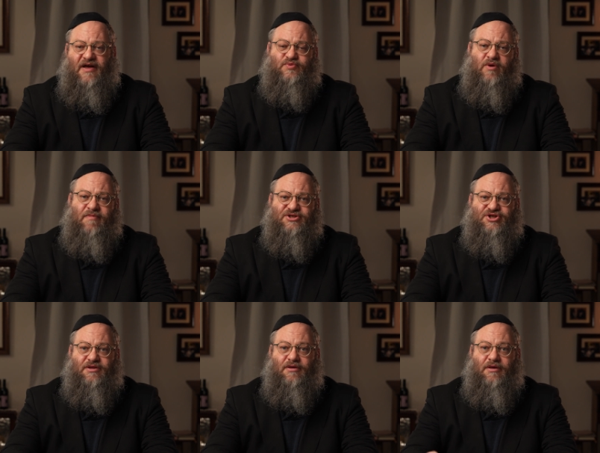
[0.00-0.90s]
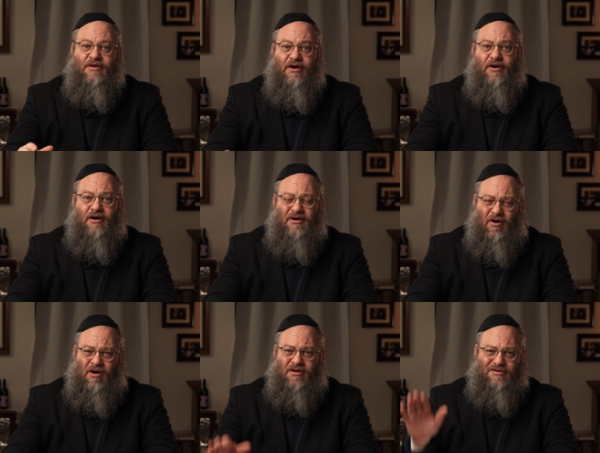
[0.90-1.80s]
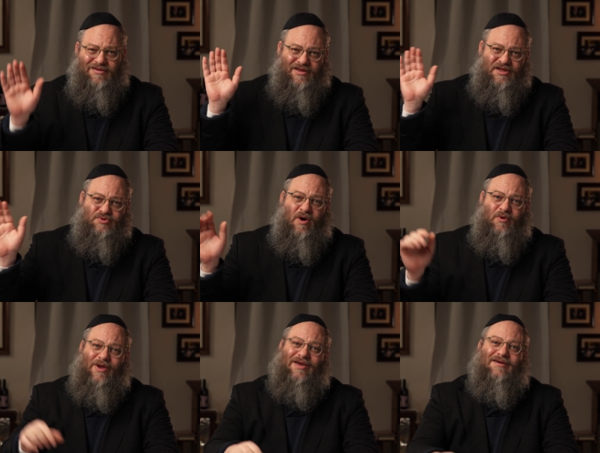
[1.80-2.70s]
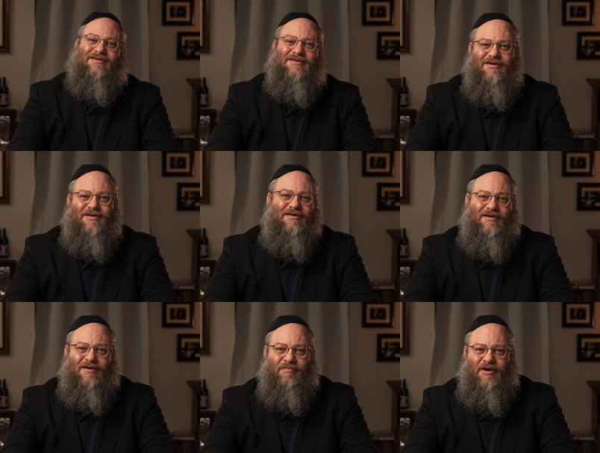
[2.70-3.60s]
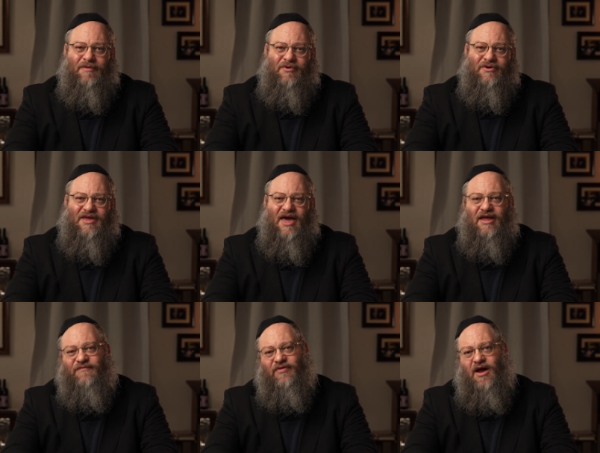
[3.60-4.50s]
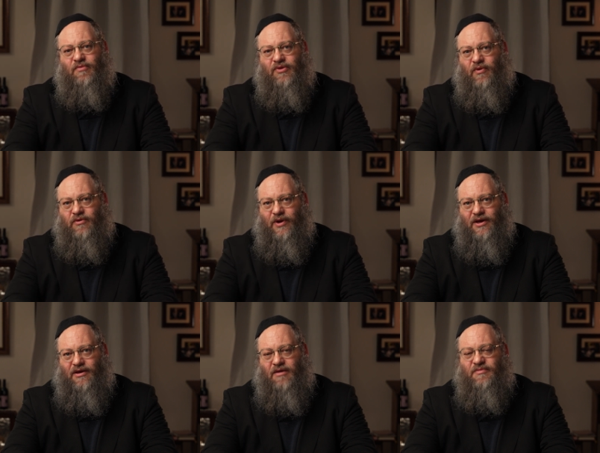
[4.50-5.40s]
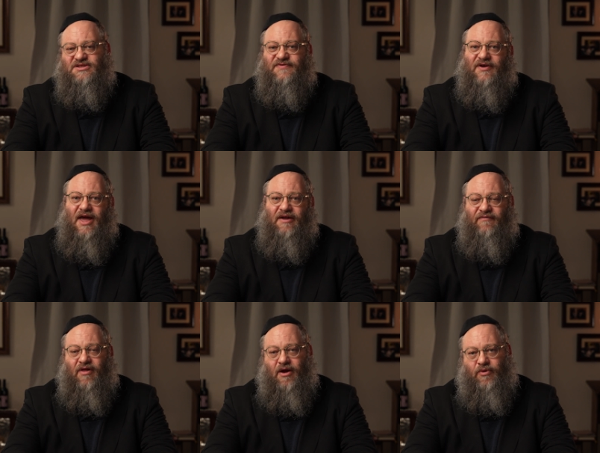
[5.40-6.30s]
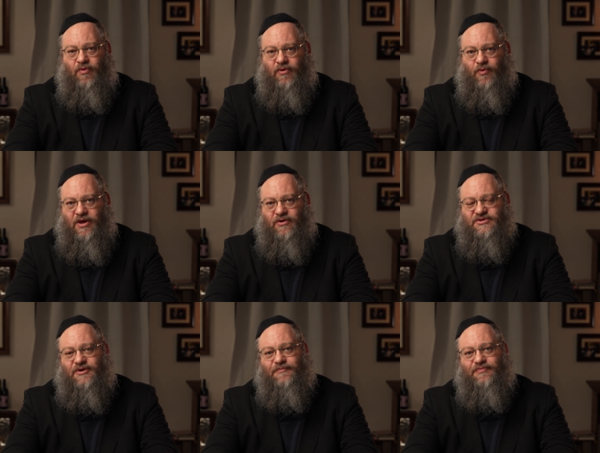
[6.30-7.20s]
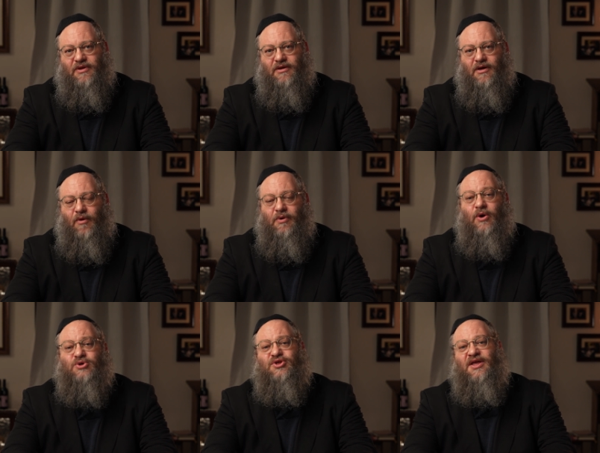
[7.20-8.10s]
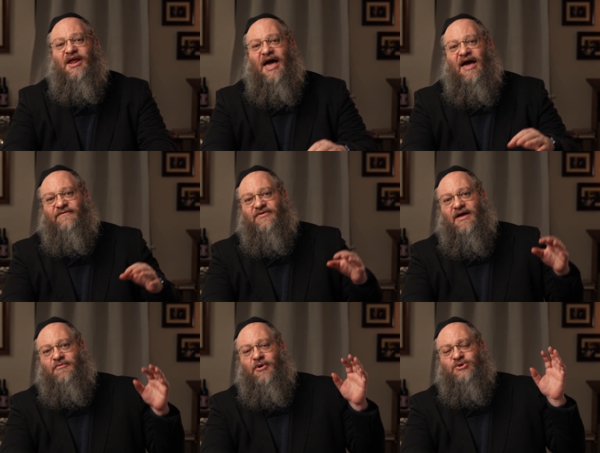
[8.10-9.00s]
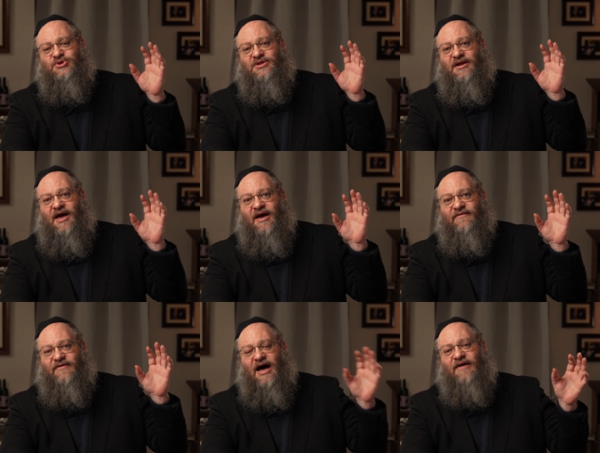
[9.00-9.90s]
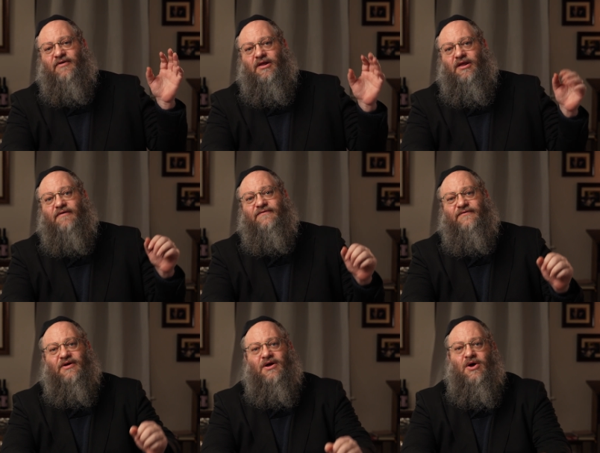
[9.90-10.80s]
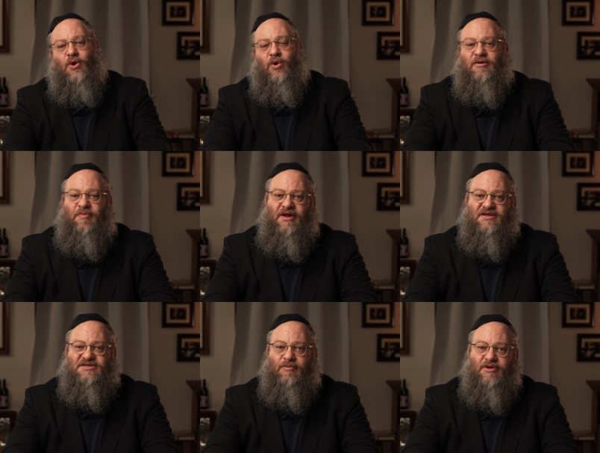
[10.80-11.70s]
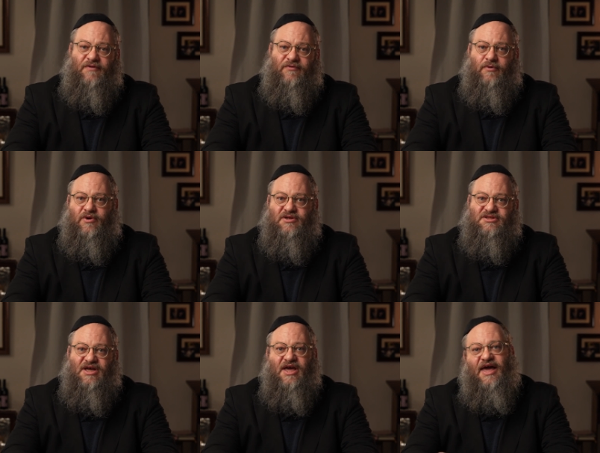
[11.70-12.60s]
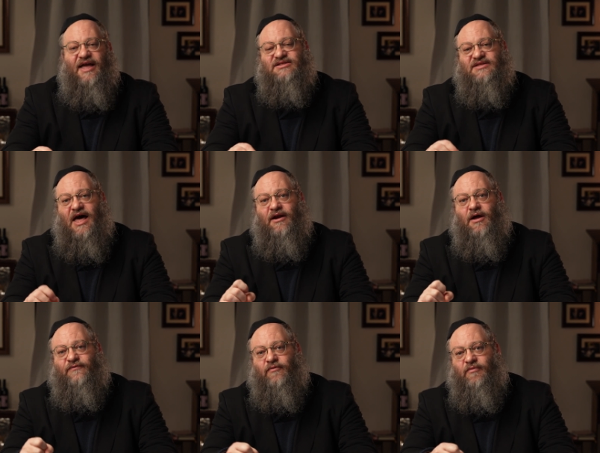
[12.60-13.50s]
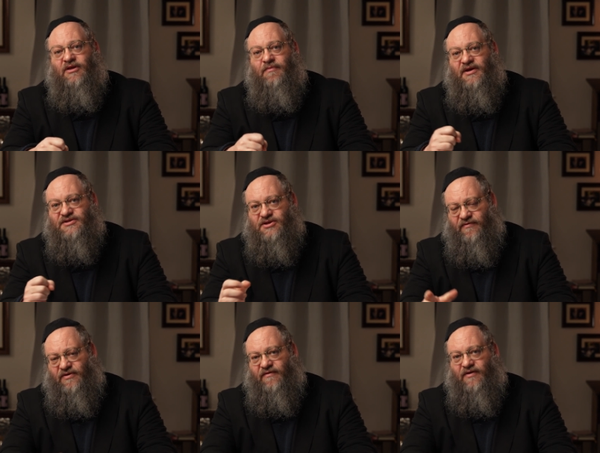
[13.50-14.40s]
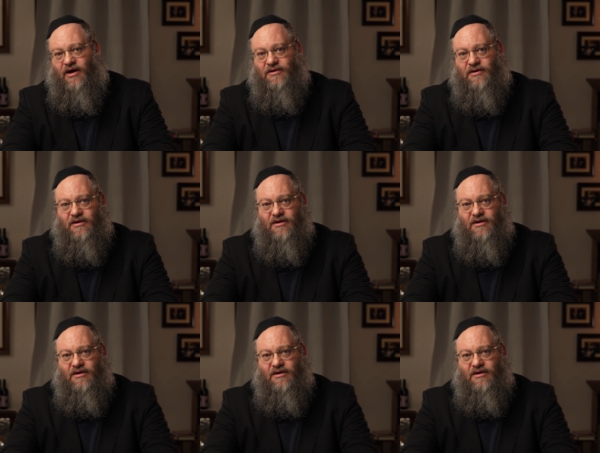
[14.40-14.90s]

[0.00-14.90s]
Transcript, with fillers: As we mentioned, yira, awe, is one wing. But a bird can't fly with one wing. A mitzvah can't fly with one wing also. We also need to have to, we also need to have ahava love, or to put it in somewhat different words, it's not enough for me to be a servant of God.